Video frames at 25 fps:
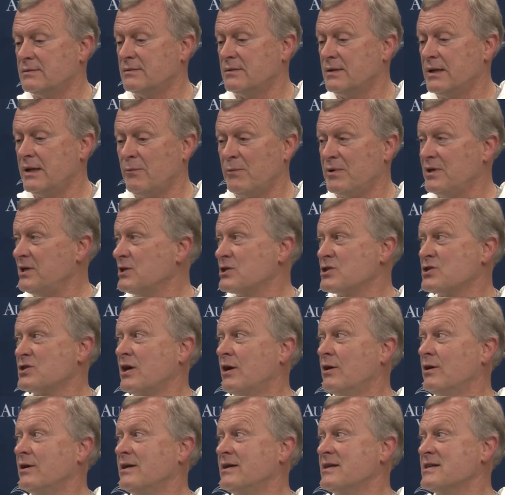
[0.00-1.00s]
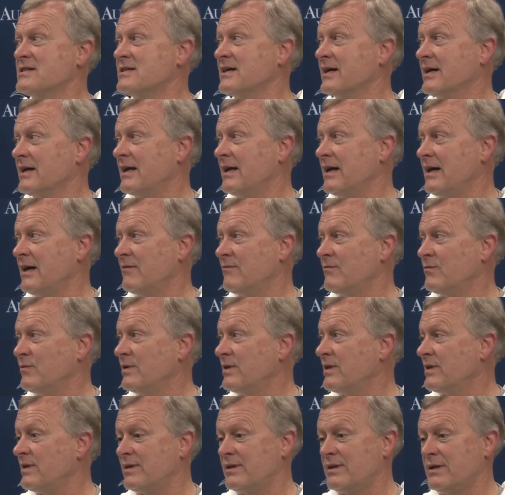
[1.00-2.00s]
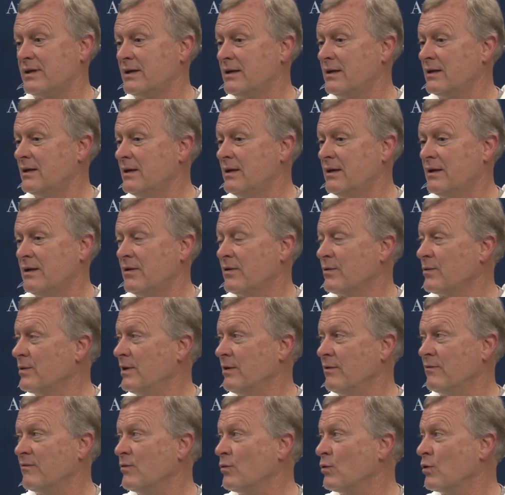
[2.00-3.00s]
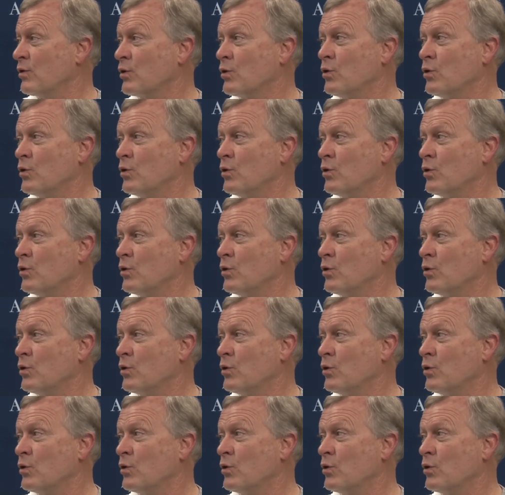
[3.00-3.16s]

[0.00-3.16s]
And we just started the second half with three or four